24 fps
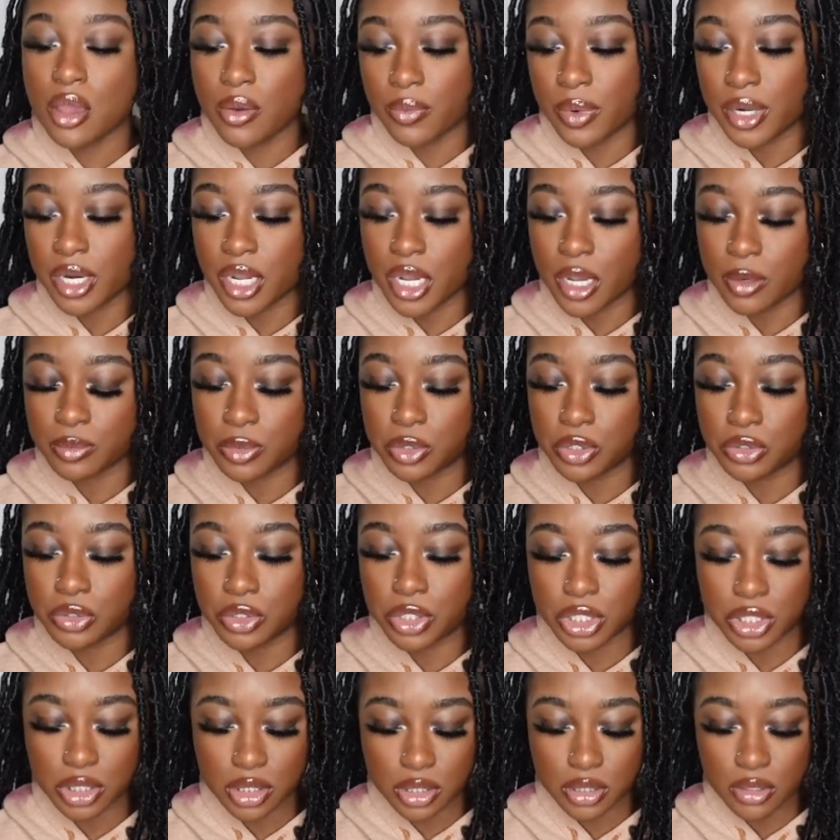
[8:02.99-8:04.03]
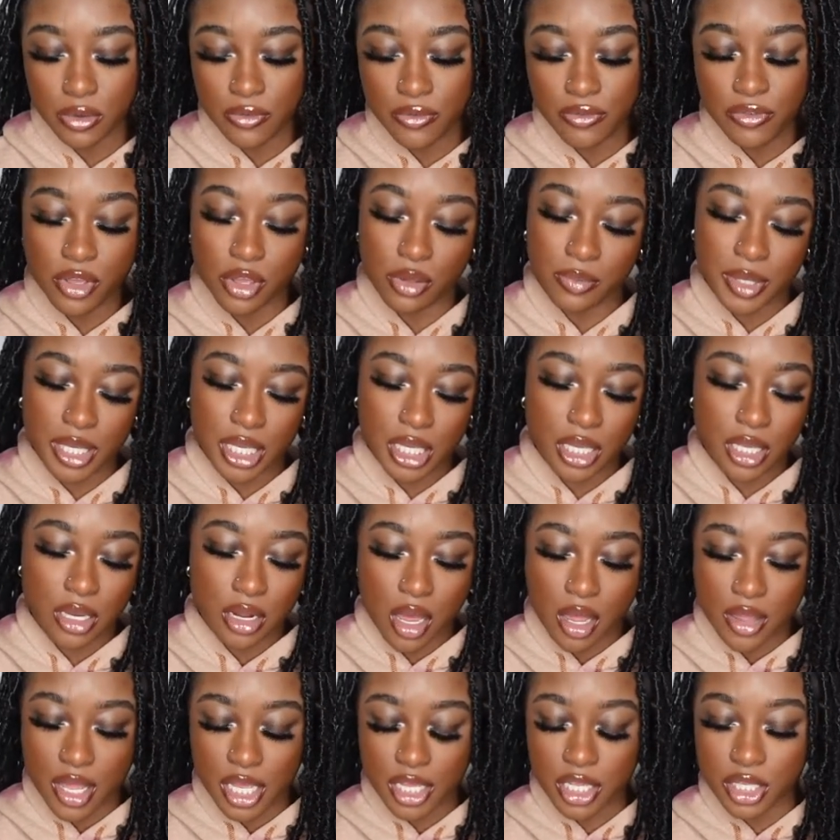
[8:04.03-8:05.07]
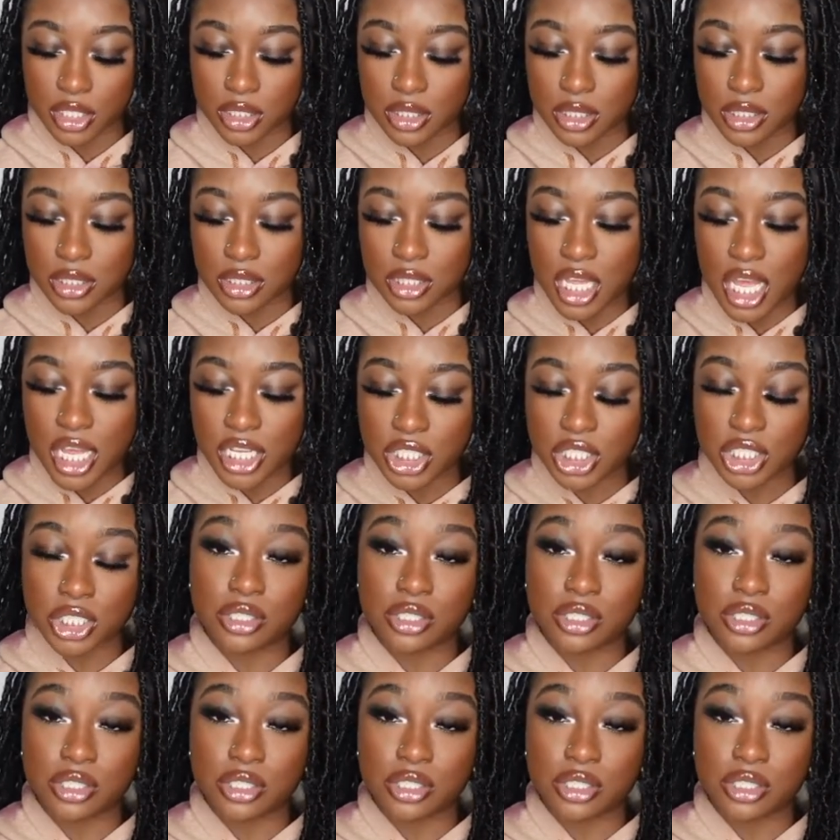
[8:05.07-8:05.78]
when it comes to just filming and all that good such.